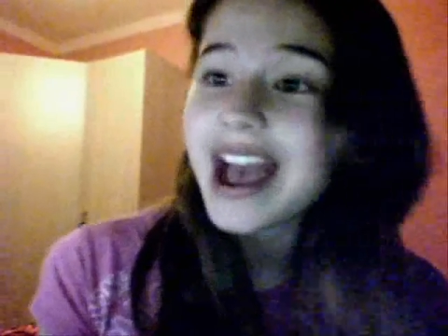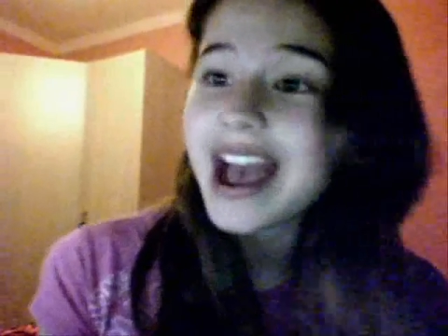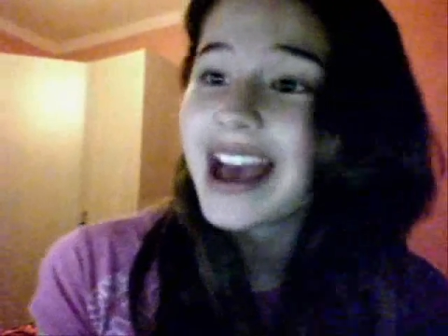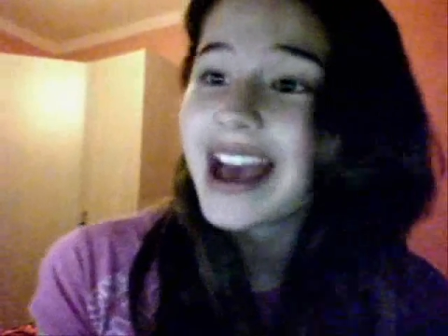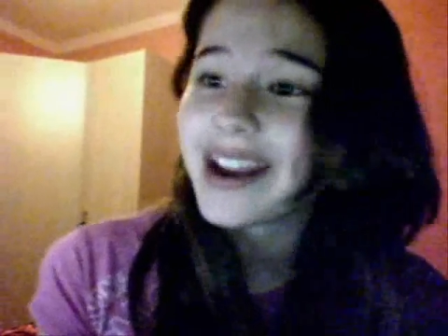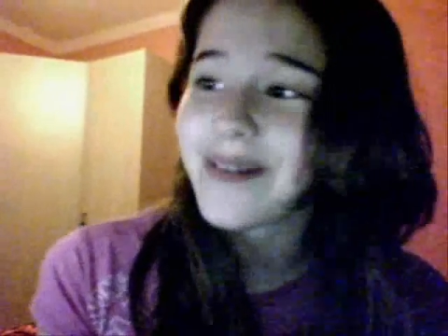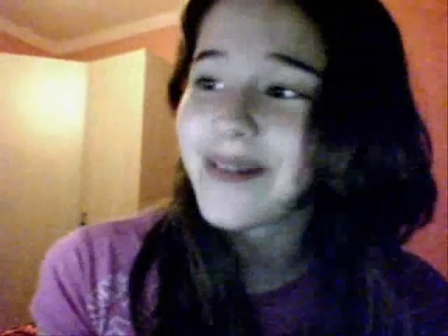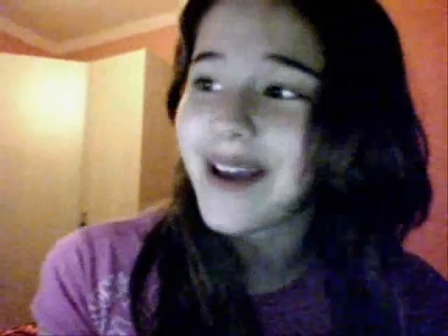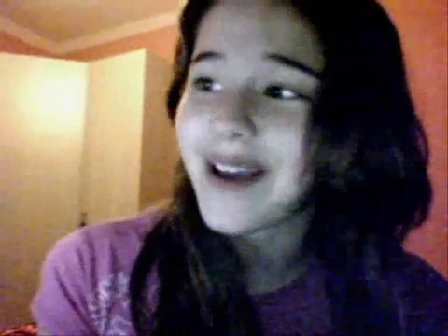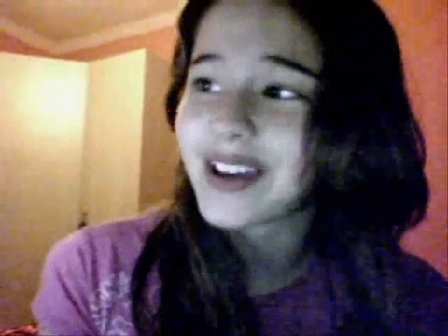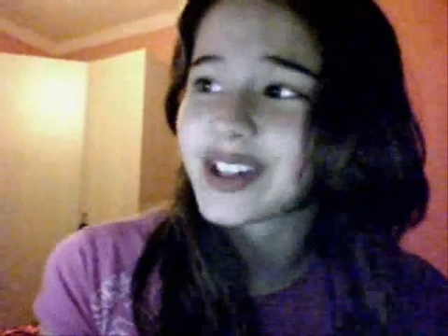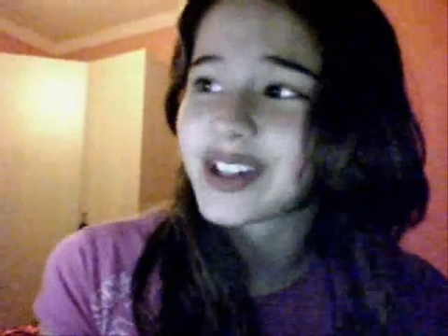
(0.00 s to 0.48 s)

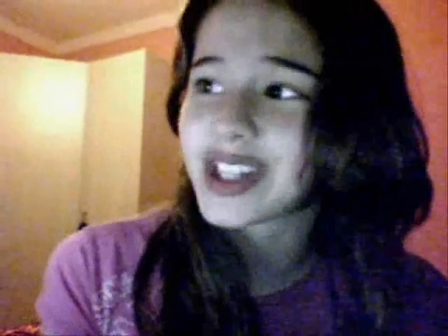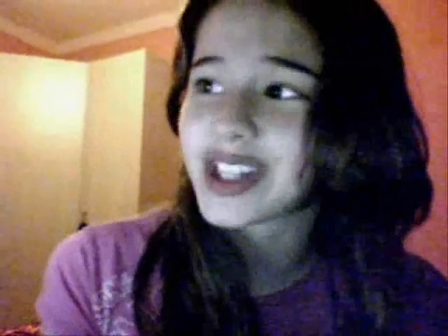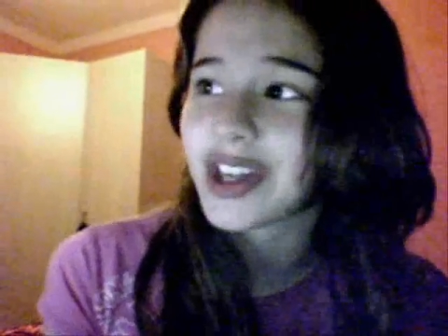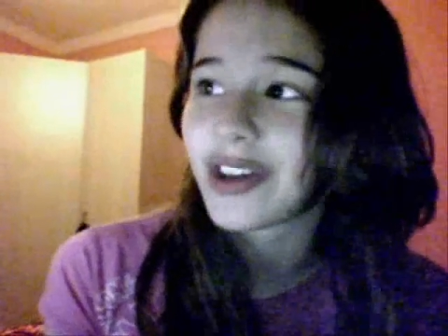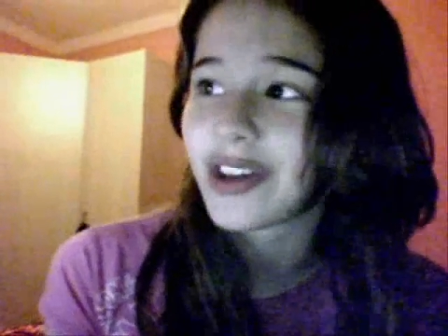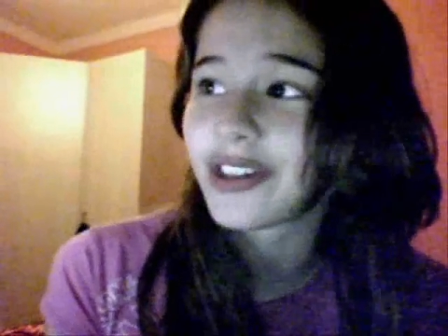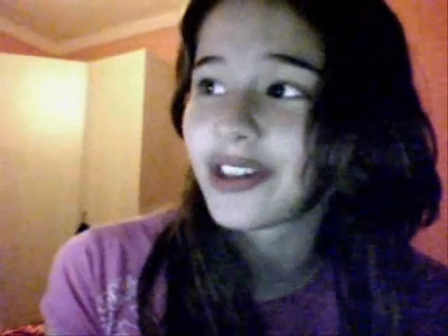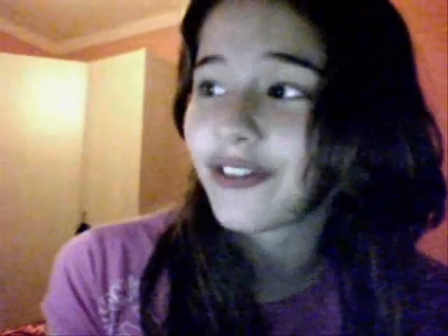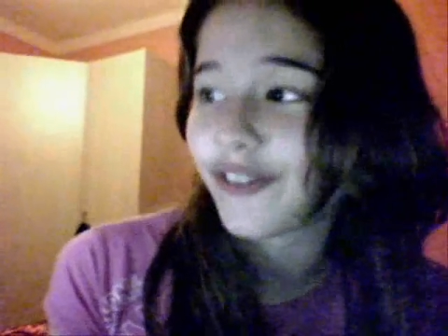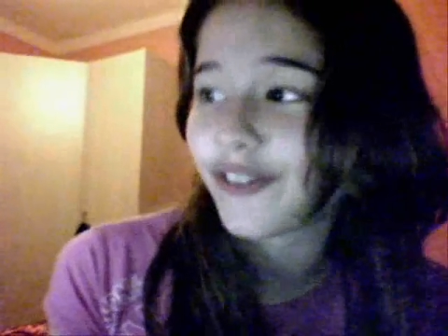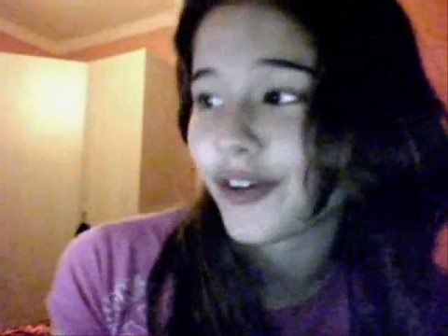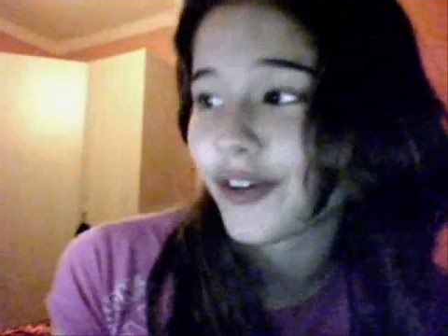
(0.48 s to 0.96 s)
And I'm actually
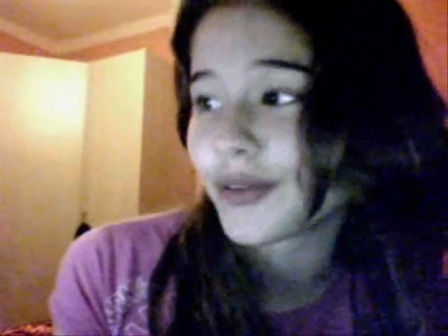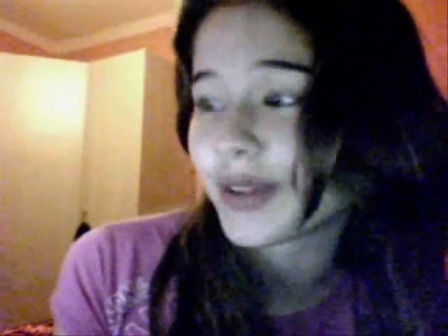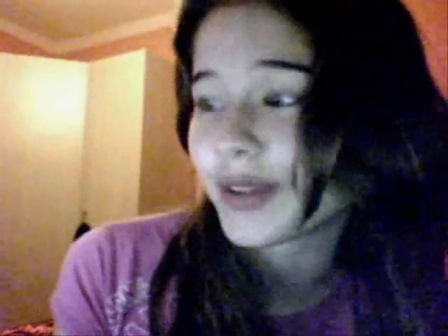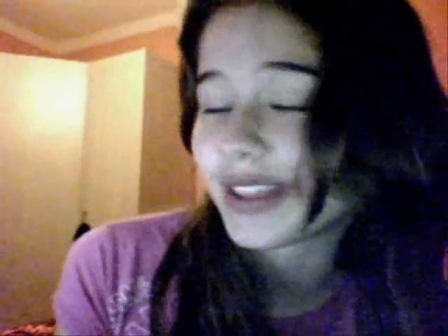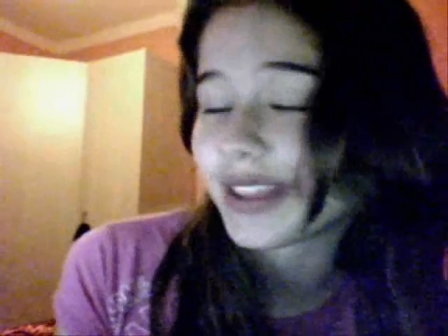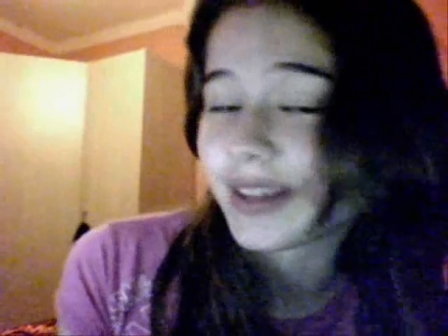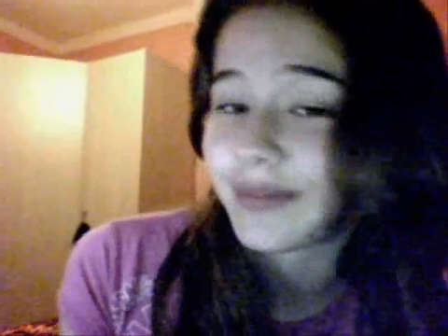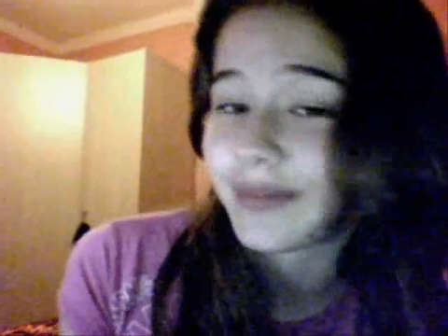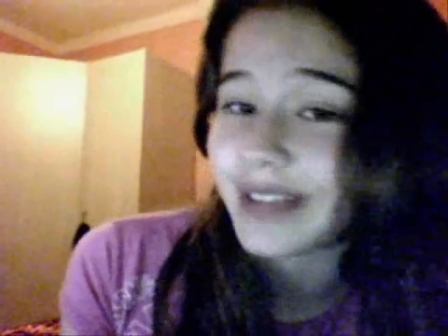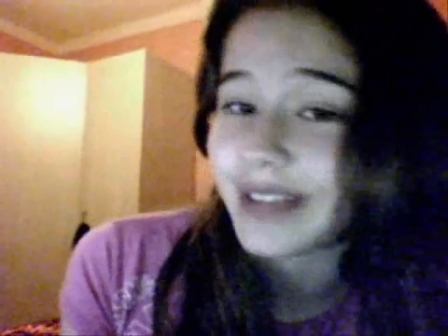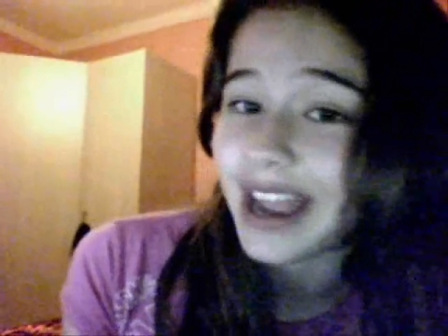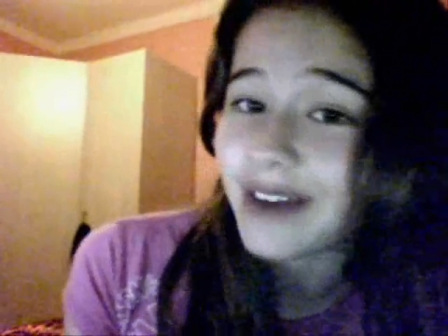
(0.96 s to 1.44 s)
on the phone
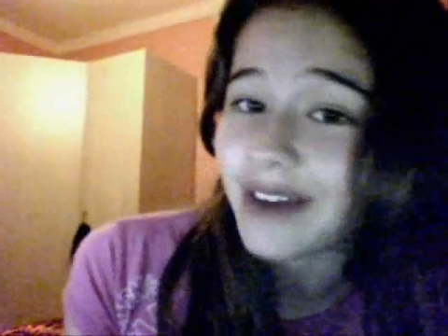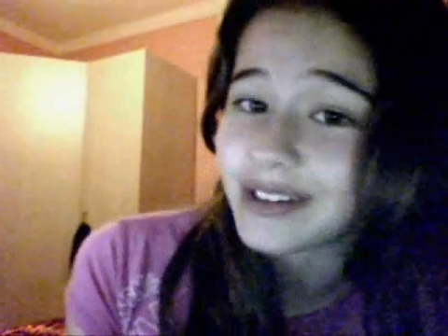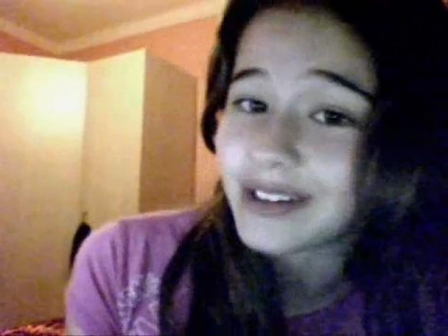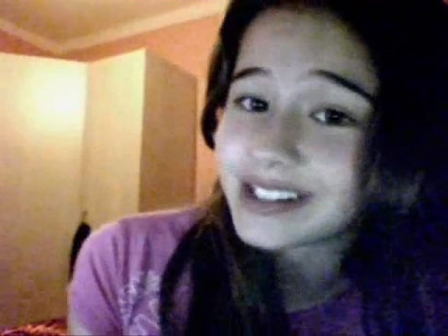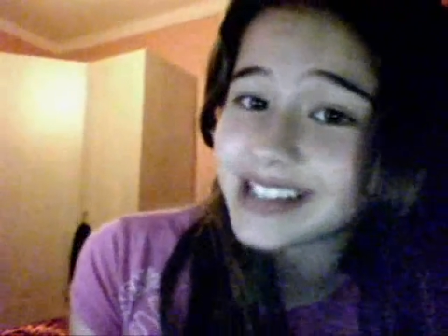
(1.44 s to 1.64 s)
with them now.